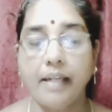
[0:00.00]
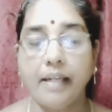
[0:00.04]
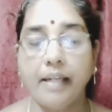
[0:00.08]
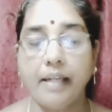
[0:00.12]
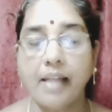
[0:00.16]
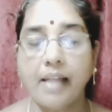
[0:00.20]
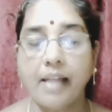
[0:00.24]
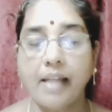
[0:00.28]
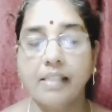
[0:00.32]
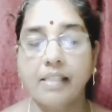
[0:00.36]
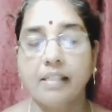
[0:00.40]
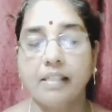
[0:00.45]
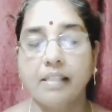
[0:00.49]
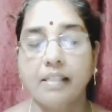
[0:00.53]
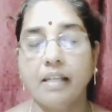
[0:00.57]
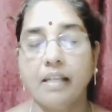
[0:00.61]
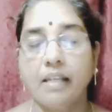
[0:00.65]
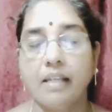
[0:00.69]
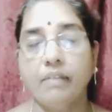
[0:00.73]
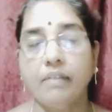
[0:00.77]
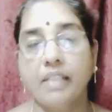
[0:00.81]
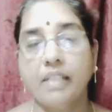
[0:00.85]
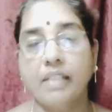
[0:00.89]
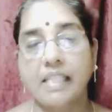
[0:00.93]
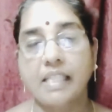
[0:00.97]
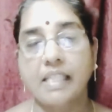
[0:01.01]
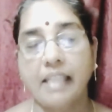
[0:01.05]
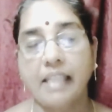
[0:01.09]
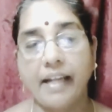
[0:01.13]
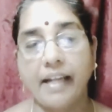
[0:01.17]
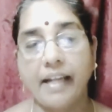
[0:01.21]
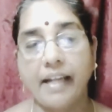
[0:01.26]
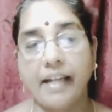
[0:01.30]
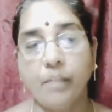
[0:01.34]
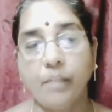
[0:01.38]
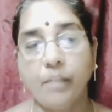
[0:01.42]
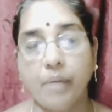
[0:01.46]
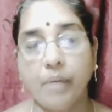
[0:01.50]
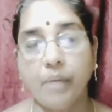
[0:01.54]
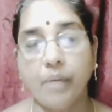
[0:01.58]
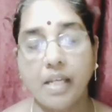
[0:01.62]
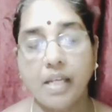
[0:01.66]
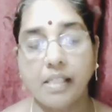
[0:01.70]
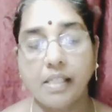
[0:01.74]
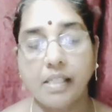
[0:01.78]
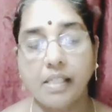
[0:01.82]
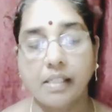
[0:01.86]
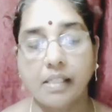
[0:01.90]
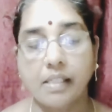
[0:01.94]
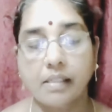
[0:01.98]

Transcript: dancing with this light breeze.